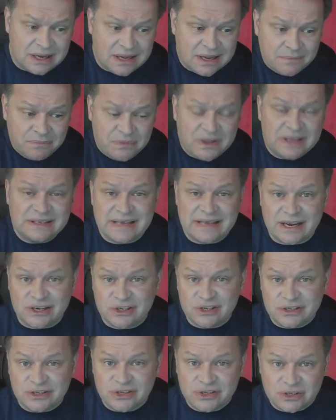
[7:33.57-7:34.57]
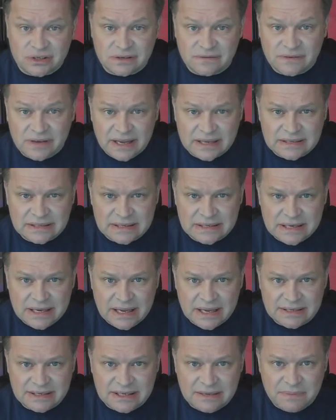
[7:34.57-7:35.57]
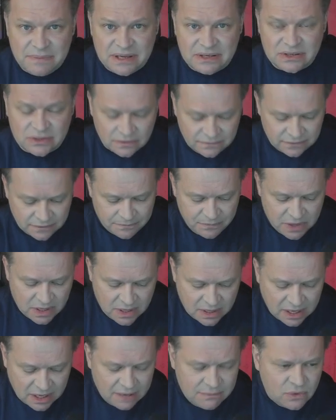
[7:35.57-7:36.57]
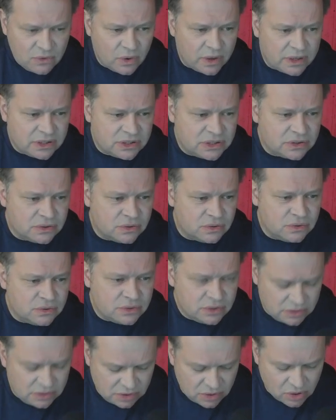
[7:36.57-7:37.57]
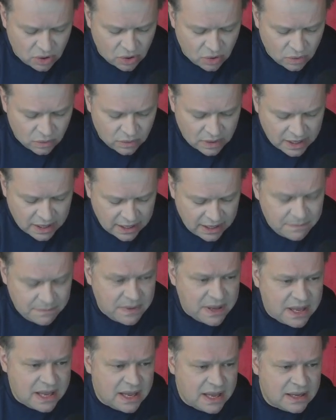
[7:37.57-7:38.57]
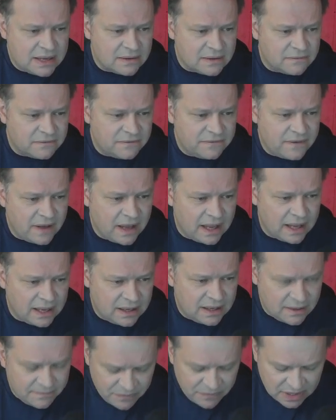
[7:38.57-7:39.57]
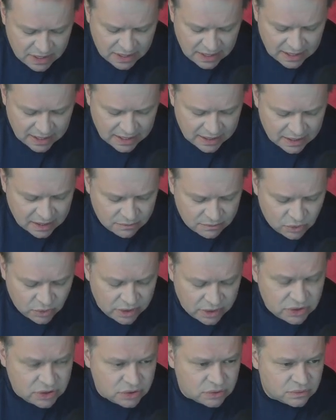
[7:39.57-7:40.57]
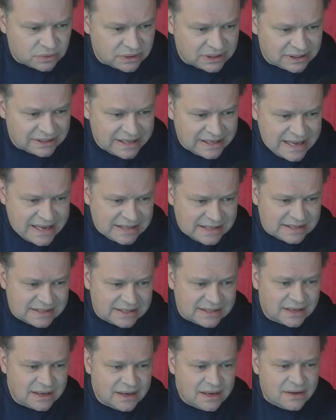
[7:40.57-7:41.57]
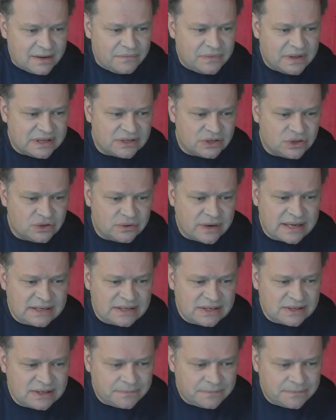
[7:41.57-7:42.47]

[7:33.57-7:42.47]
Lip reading: that's actually serving as a DHCP server. I'm going to go IP config, and I'm going to release this address,